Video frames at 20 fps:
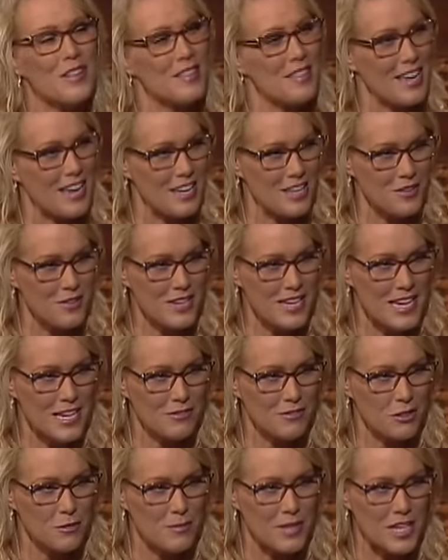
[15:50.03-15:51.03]
Thank you again
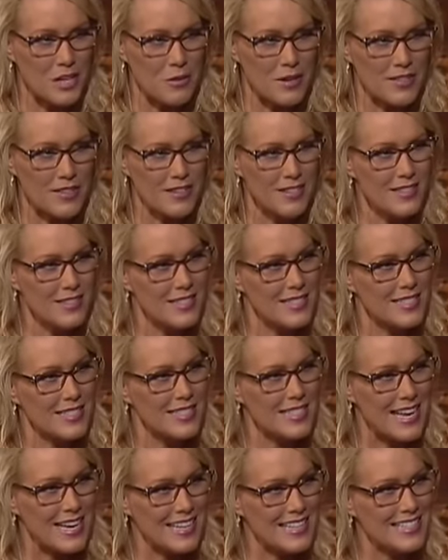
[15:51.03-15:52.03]
for being with us, the
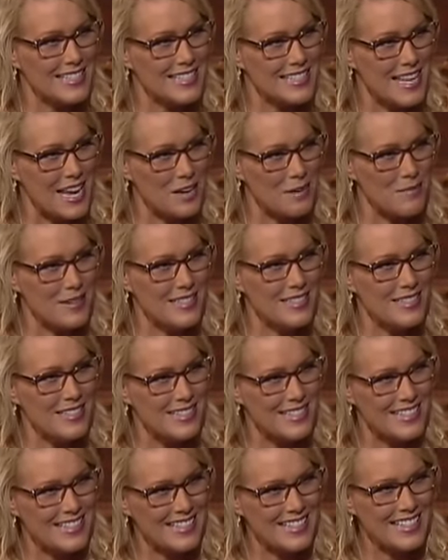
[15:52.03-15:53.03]
second
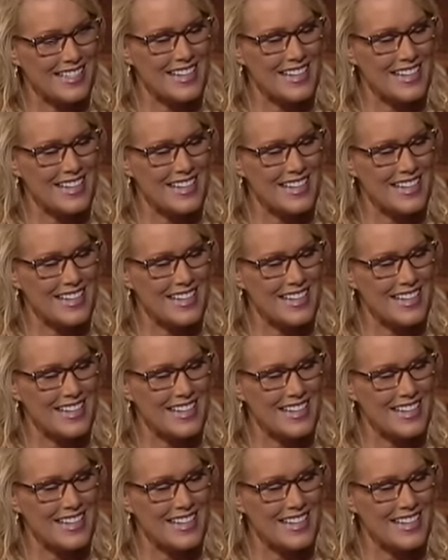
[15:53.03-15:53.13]
segment. My